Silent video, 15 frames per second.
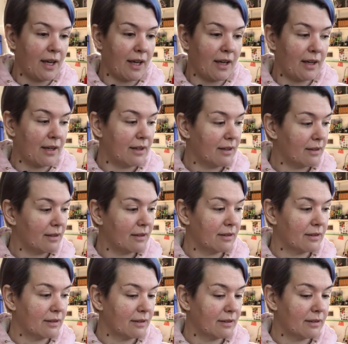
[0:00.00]

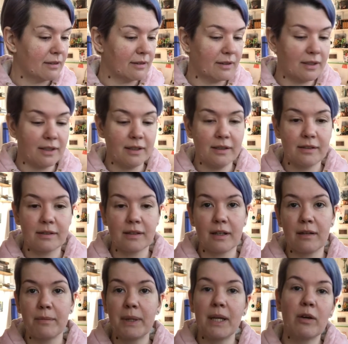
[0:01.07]
and it's
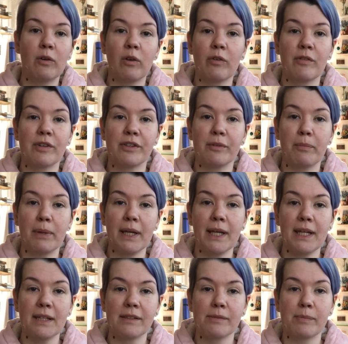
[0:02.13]
gonna be all over the
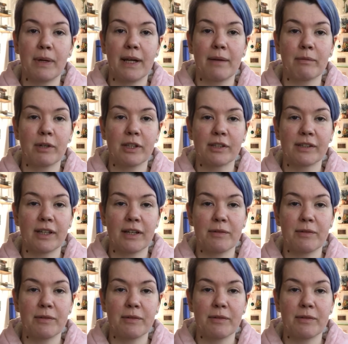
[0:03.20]
place, but I'm gonna